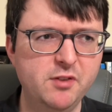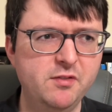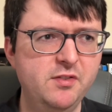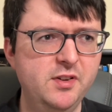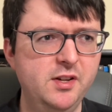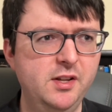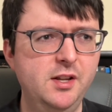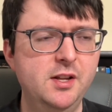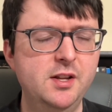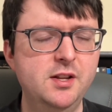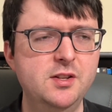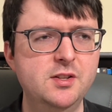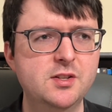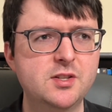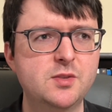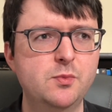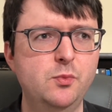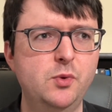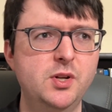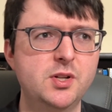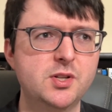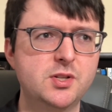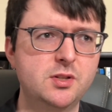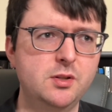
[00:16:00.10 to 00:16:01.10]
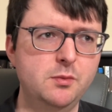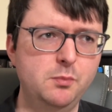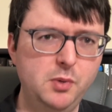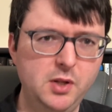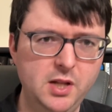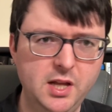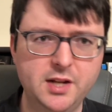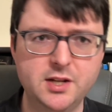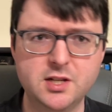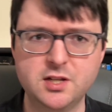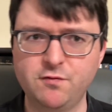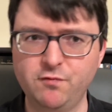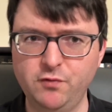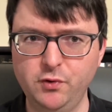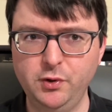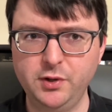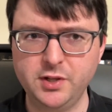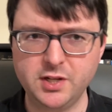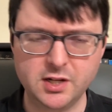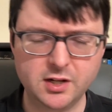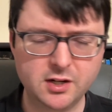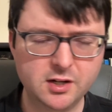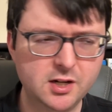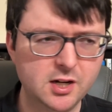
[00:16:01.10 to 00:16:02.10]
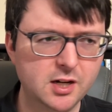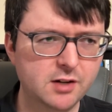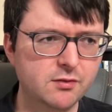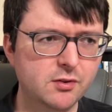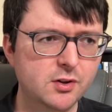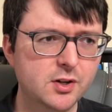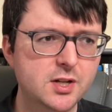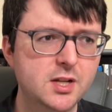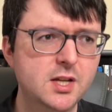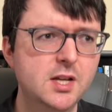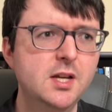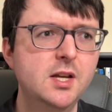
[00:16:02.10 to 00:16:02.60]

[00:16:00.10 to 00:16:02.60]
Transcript: villains once the plot is fully uncovered,